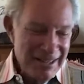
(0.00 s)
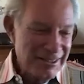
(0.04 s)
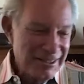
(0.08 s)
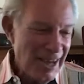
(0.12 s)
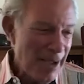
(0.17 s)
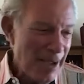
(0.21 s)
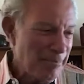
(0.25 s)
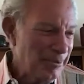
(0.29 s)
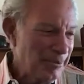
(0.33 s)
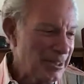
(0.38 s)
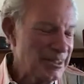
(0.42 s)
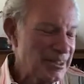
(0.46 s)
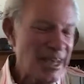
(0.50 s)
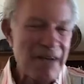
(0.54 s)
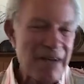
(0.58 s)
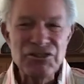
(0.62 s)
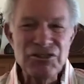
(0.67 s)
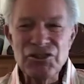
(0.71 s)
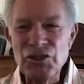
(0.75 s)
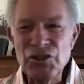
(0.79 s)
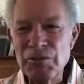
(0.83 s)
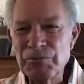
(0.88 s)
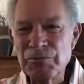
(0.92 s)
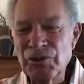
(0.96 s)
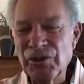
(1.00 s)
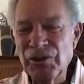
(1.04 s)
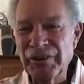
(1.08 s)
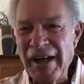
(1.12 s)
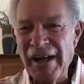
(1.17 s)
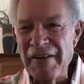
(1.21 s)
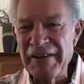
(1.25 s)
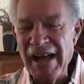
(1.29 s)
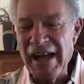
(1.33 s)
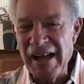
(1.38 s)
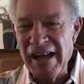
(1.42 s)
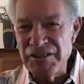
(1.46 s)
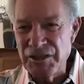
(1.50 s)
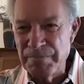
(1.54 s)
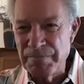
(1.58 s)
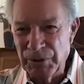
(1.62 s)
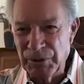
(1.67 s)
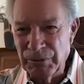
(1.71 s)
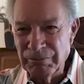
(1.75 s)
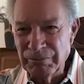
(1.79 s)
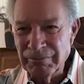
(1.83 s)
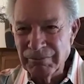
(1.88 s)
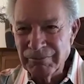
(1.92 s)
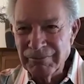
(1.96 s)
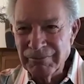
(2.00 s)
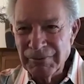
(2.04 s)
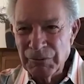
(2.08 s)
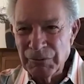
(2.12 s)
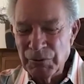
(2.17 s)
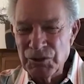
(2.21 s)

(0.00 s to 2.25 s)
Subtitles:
Japanese have a term called hari hachibu,